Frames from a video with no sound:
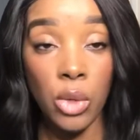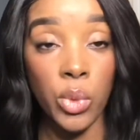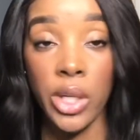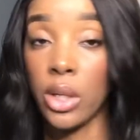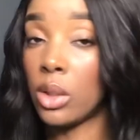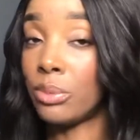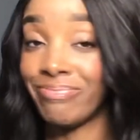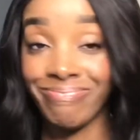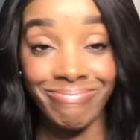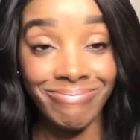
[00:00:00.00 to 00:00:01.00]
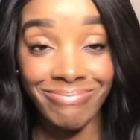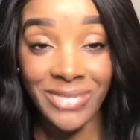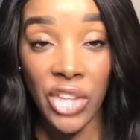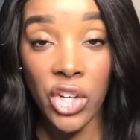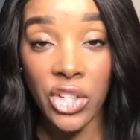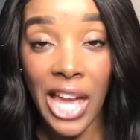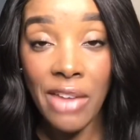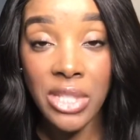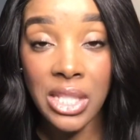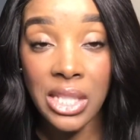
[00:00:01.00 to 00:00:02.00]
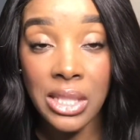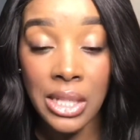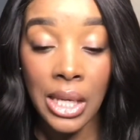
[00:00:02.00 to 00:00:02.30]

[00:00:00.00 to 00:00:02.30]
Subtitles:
well, there you have it, sis.